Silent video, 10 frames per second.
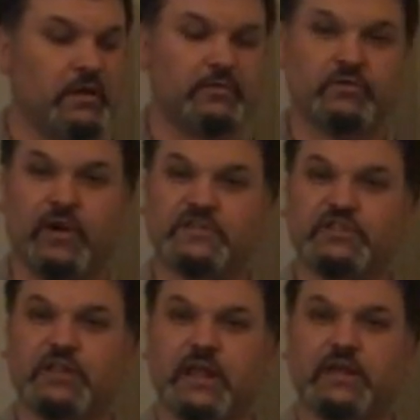I'm
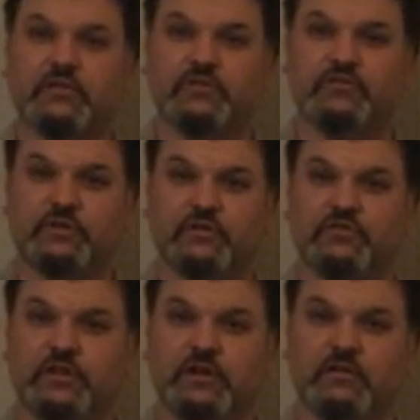scratching a lot on the
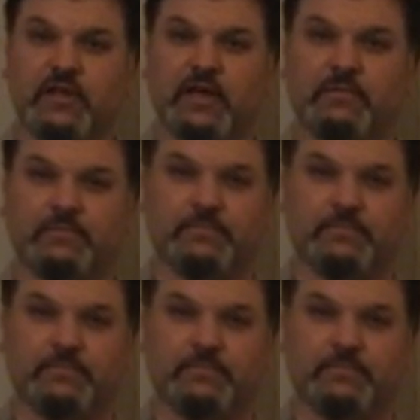strings. You can hear that.